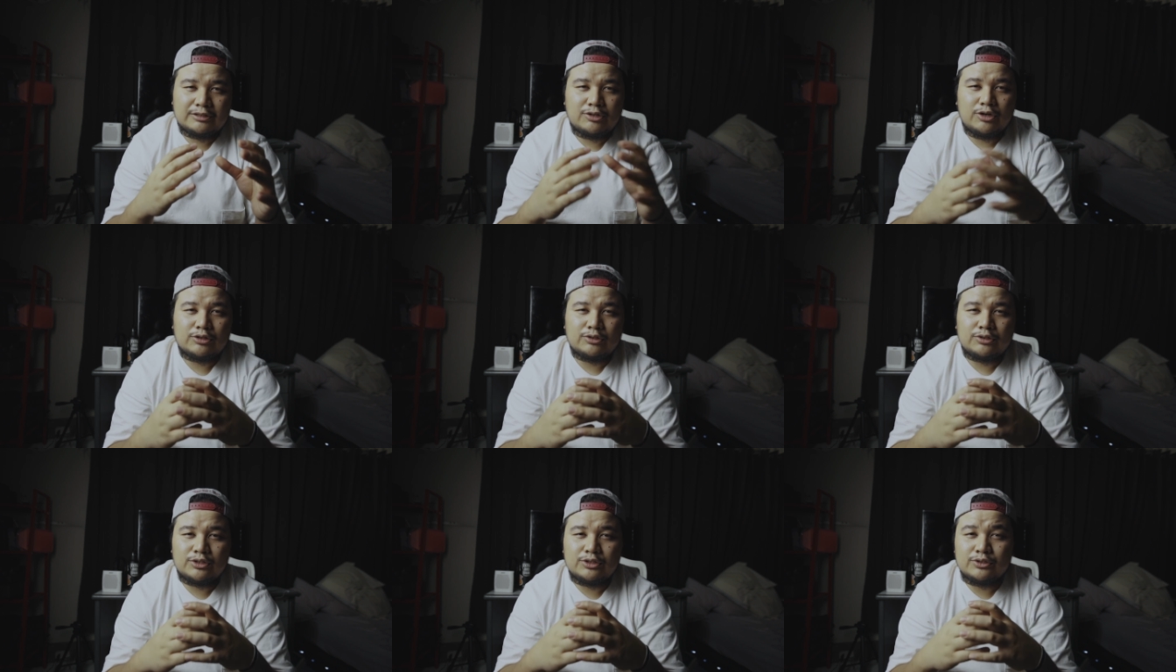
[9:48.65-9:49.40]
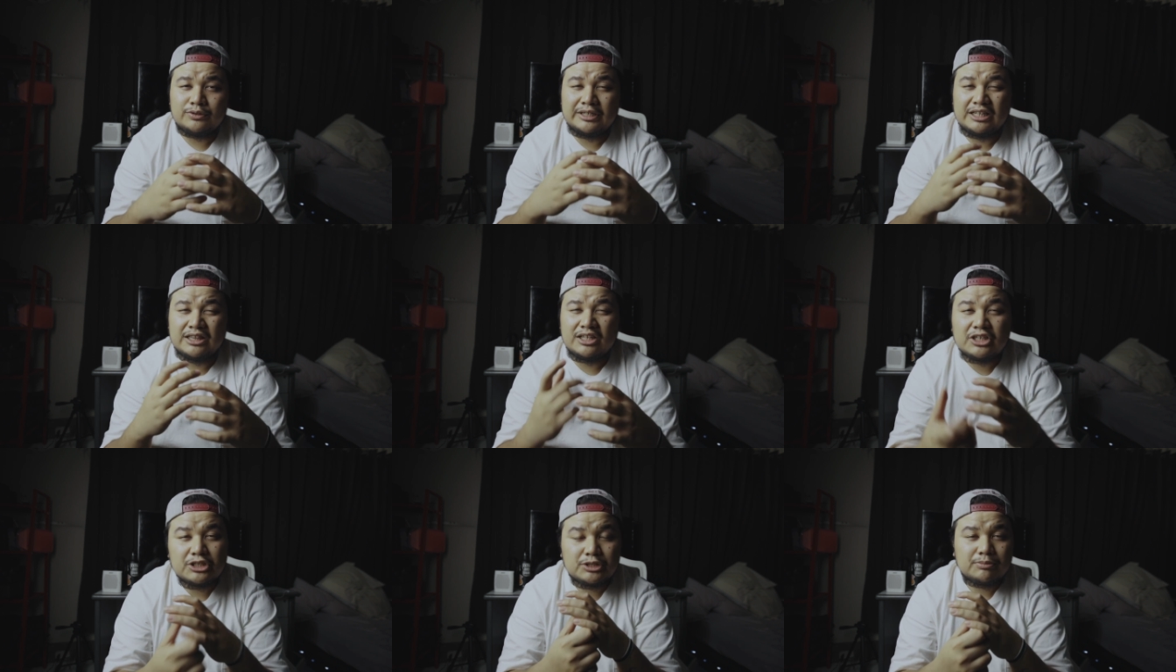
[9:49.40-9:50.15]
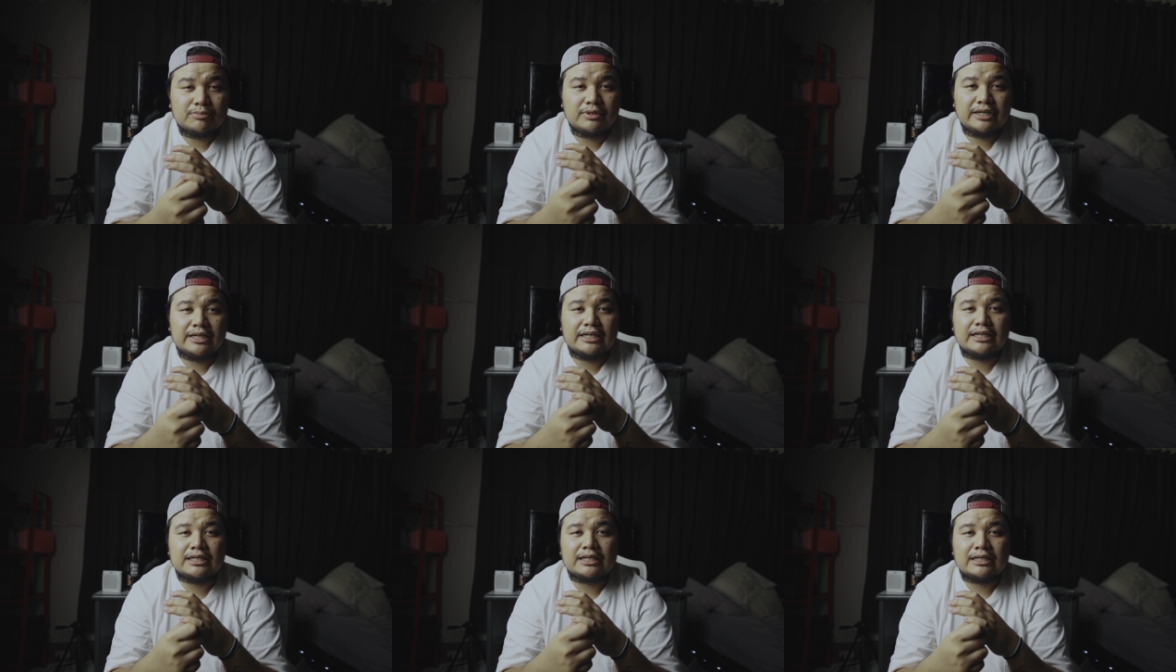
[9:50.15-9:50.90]
talk to her during lunch
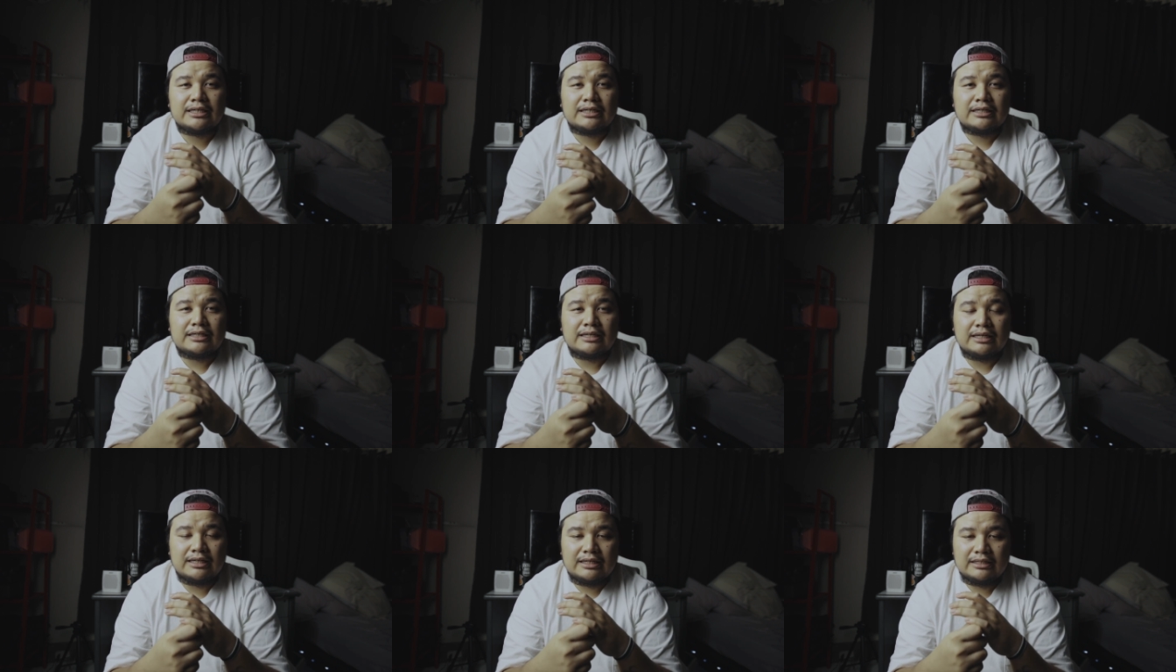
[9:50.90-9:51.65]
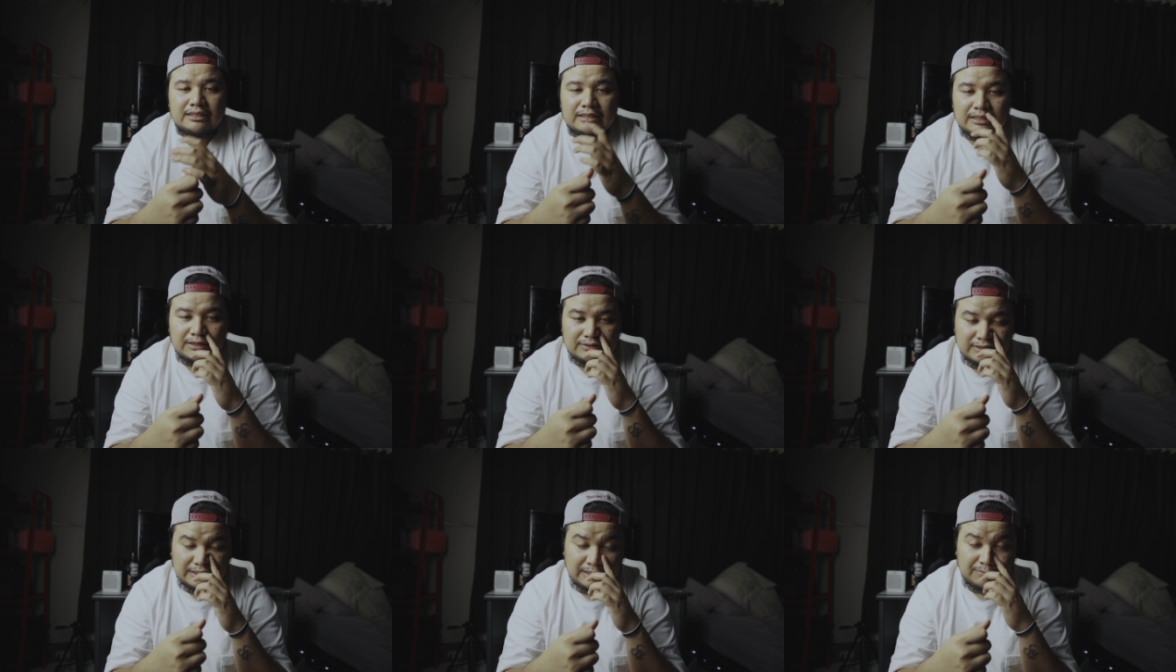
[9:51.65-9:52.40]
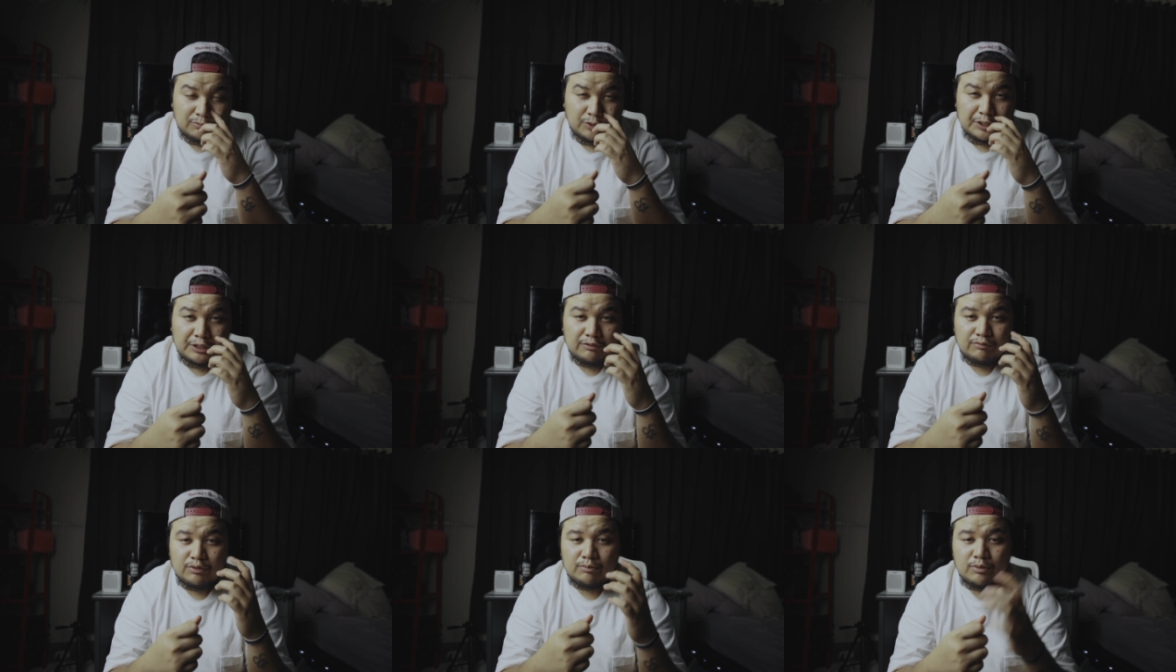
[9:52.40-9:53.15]
break and now that I'm
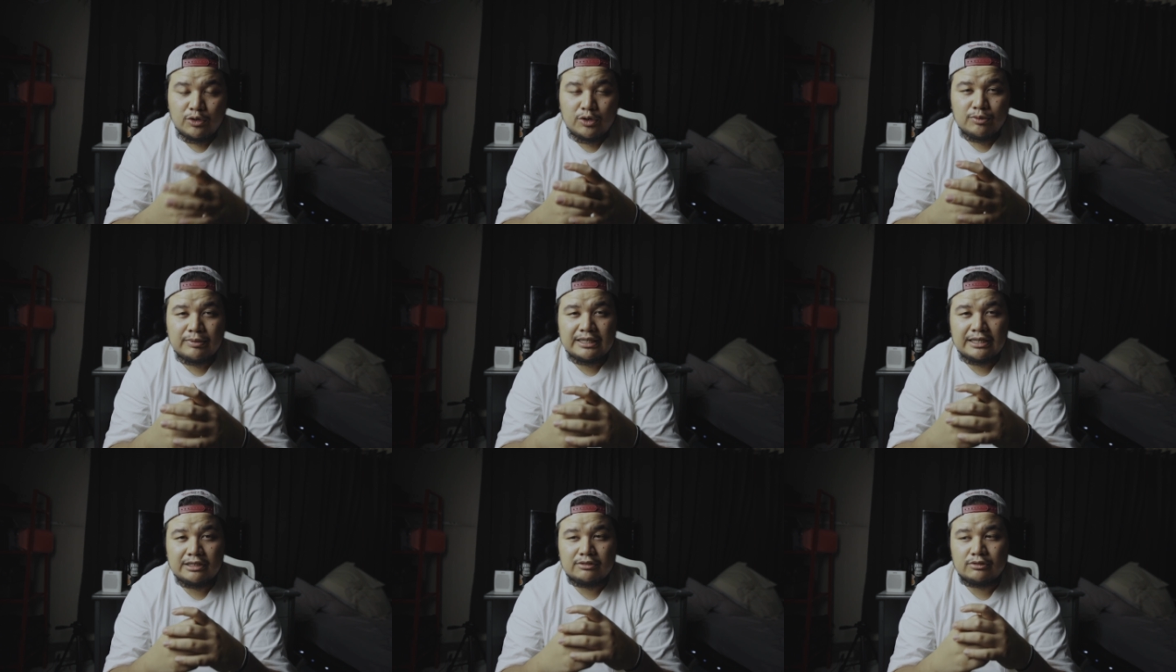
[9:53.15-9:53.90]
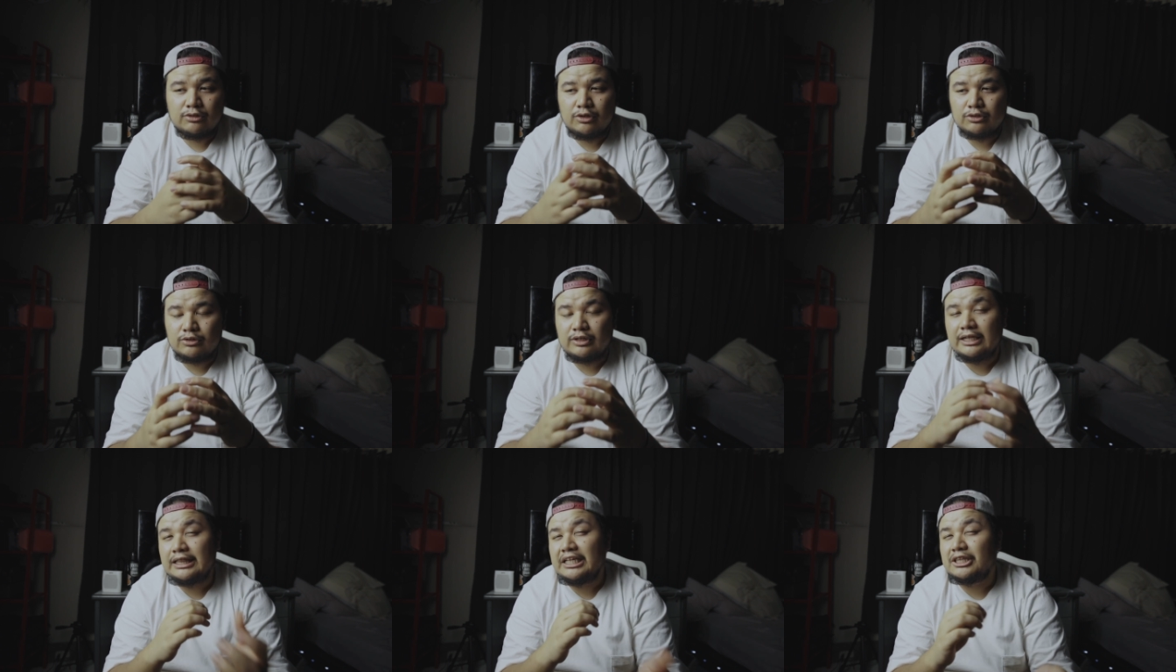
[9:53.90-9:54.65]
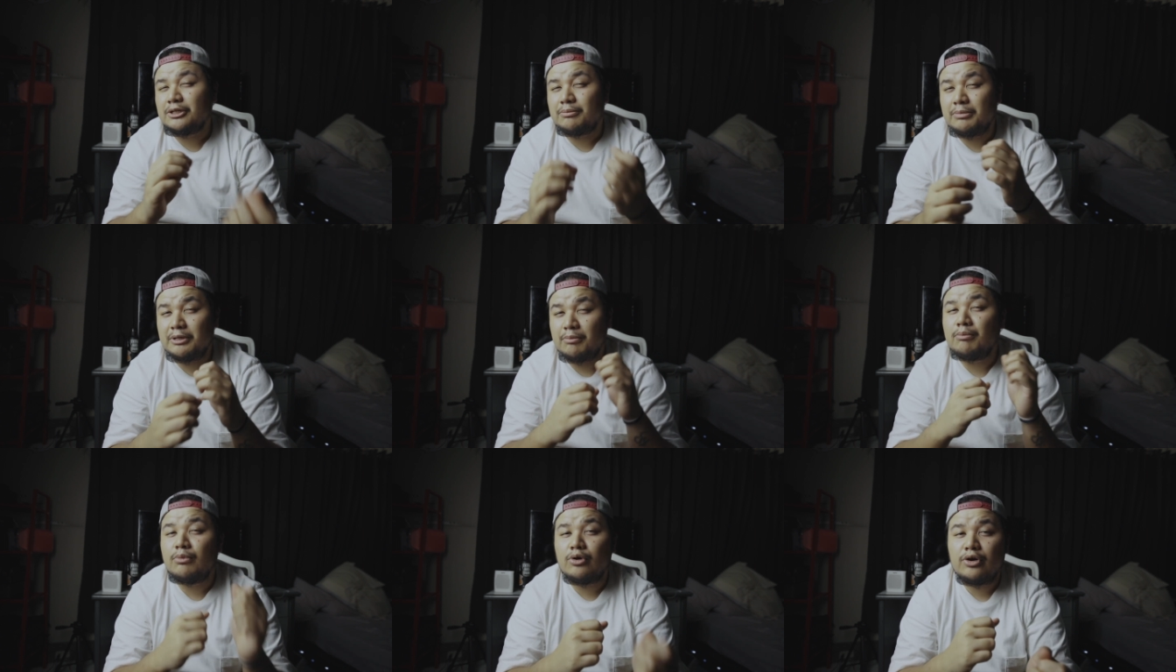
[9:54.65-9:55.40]
working from home I get to talk to her a little bit
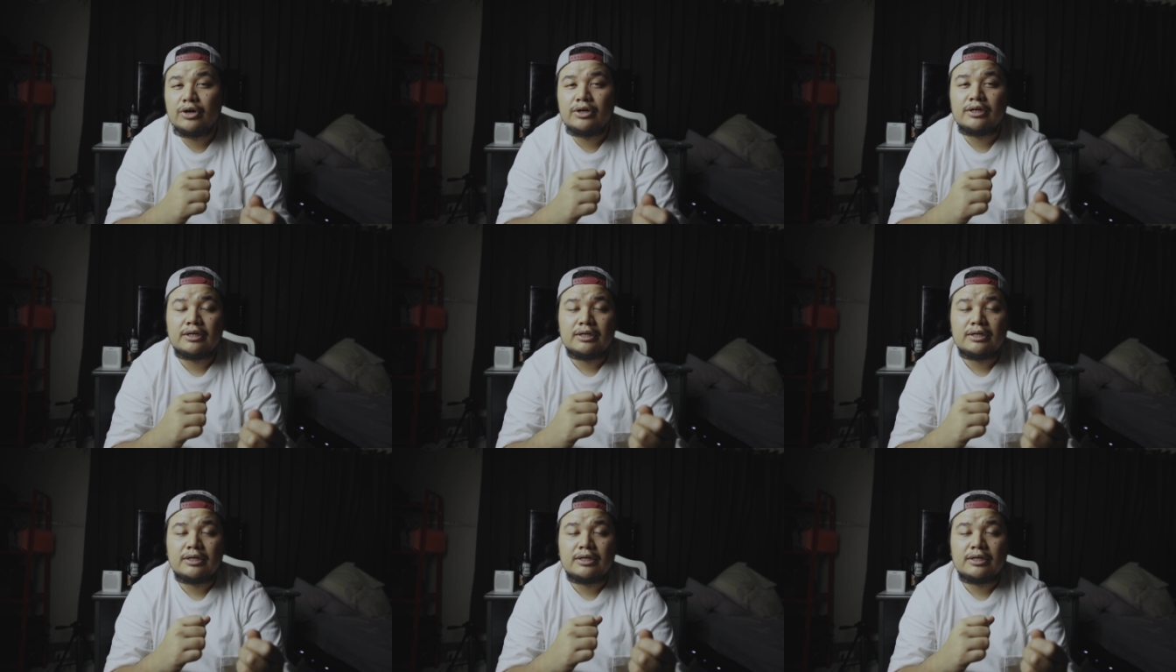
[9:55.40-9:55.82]
more